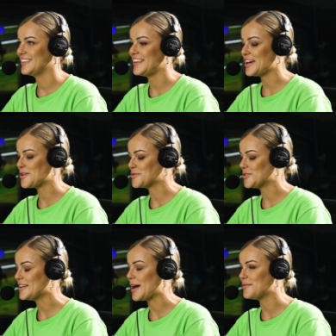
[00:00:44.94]
Yeah, I'm
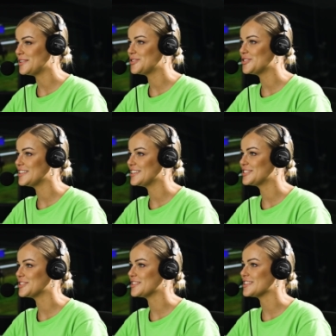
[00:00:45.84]
good. Happy New Year
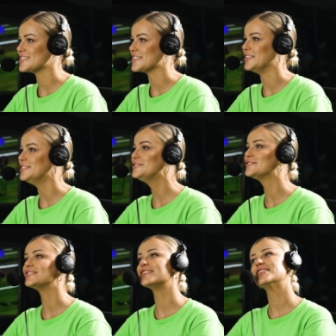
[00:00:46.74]
to
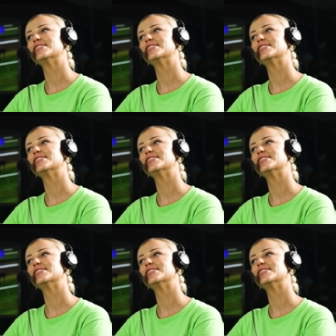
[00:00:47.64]
yourself.